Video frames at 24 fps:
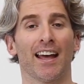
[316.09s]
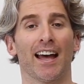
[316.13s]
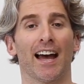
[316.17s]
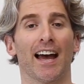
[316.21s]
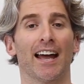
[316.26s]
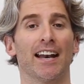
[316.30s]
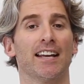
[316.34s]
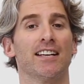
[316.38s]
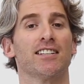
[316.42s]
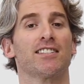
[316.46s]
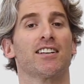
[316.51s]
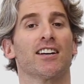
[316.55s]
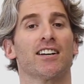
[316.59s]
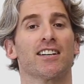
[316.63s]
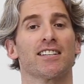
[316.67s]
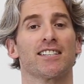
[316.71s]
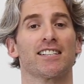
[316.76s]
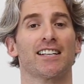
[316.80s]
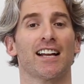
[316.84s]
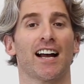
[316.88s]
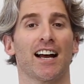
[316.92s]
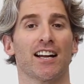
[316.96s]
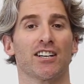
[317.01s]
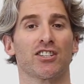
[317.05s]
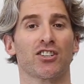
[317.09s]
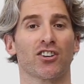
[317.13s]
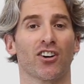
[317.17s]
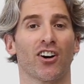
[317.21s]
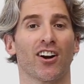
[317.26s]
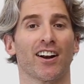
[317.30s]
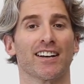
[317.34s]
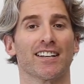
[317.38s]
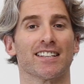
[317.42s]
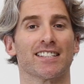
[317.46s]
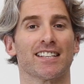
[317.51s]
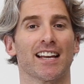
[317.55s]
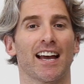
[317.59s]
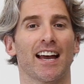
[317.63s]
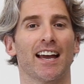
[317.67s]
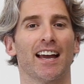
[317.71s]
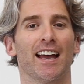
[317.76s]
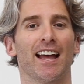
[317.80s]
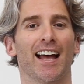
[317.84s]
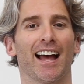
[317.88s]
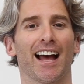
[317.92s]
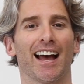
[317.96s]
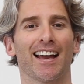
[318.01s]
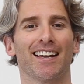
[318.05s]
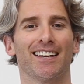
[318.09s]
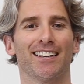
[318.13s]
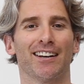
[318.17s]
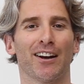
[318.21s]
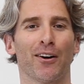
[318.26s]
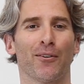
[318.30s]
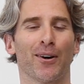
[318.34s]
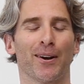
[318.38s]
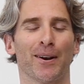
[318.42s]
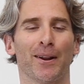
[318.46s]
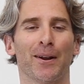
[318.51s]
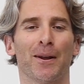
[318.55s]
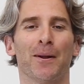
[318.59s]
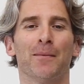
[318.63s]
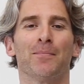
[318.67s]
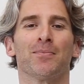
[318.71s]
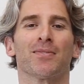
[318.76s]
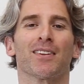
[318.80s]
and he's going to start trying to say, hey, you know what?